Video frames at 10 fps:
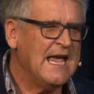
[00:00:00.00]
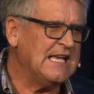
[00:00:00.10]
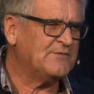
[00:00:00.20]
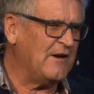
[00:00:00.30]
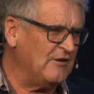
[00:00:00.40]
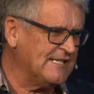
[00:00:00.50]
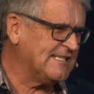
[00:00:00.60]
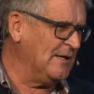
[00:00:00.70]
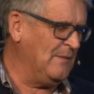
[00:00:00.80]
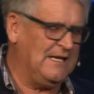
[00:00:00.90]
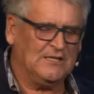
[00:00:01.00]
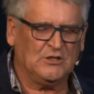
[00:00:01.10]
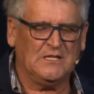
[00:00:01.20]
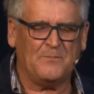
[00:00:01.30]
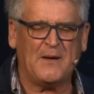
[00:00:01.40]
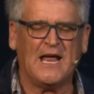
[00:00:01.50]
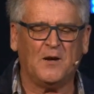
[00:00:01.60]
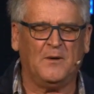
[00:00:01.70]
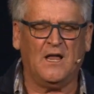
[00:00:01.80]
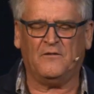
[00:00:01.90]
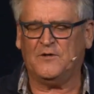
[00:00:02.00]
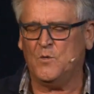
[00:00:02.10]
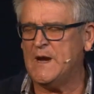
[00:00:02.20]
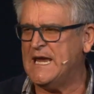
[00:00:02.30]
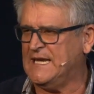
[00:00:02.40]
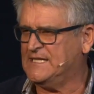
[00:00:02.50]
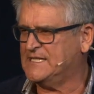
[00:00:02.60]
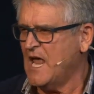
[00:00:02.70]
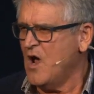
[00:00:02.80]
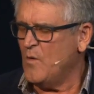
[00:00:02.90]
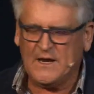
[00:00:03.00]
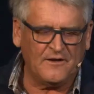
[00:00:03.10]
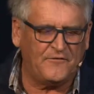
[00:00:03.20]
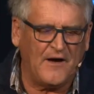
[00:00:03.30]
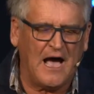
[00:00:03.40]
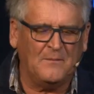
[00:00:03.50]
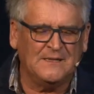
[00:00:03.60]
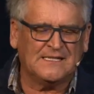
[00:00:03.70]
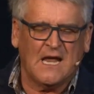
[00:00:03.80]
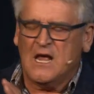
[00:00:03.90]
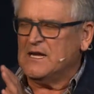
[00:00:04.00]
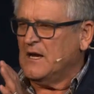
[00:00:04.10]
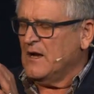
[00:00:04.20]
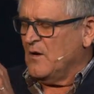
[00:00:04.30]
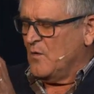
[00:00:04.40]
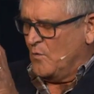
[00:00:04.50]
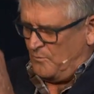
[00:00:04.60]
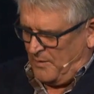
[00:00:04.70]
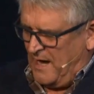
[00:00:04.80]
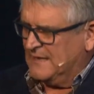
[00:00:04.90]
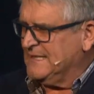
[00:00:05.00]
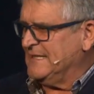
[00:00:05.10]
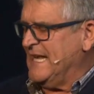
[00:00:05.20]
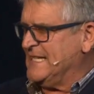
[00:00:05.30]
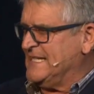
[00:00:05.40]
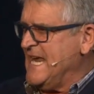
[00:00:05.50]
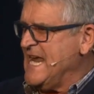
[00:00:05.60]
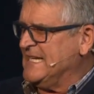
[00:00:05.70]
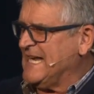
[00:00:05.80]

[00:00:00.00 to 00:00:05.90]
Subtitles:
It's very similar to the parable of the weeds, where the farmers planted their seeds